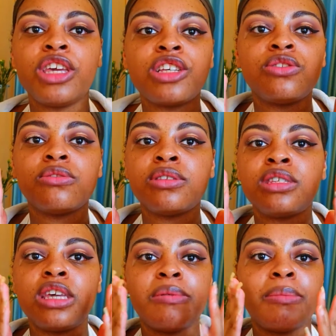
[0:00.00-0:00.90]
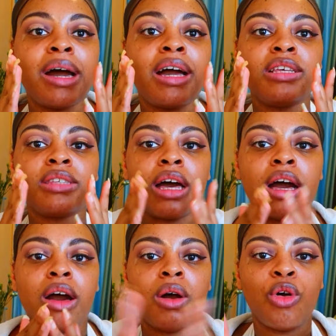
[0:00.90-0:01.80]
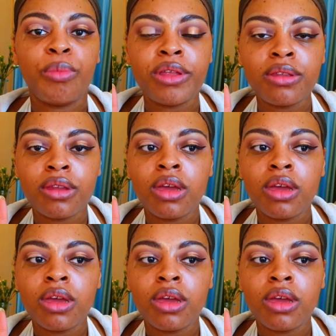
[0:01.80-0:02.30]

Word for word: can still see it when my eyes are open.